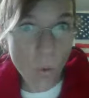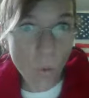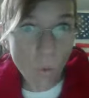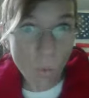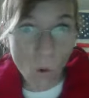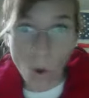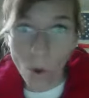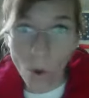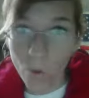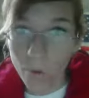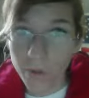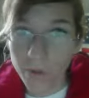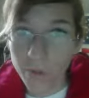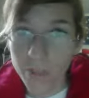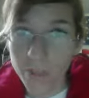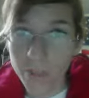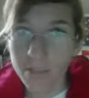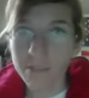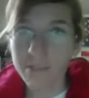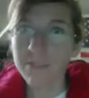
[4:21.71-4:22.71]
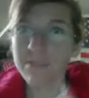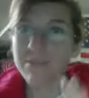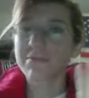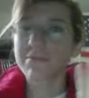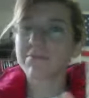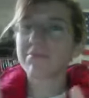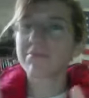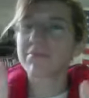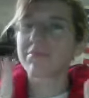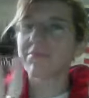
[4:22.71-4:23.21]
Walked.
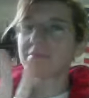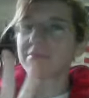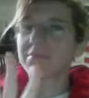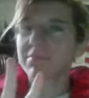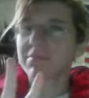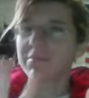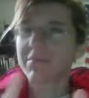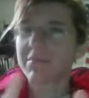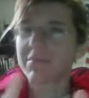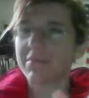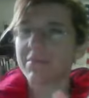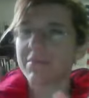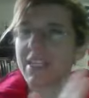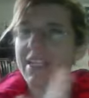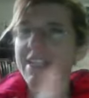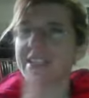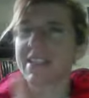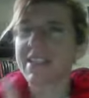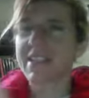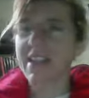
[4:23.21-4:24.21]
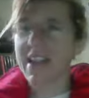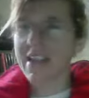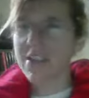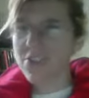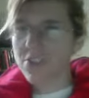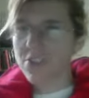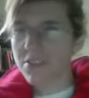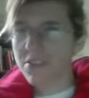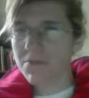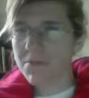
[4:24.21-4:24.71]
It's an
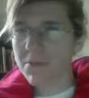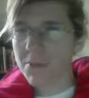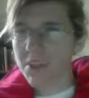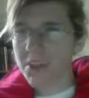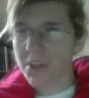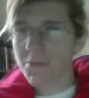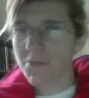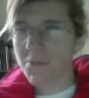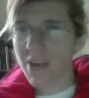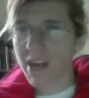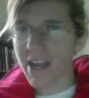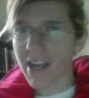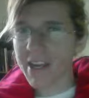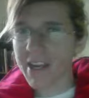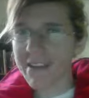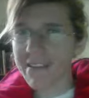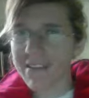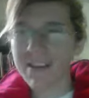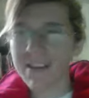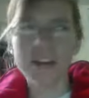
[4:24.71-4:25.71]
action verb, right?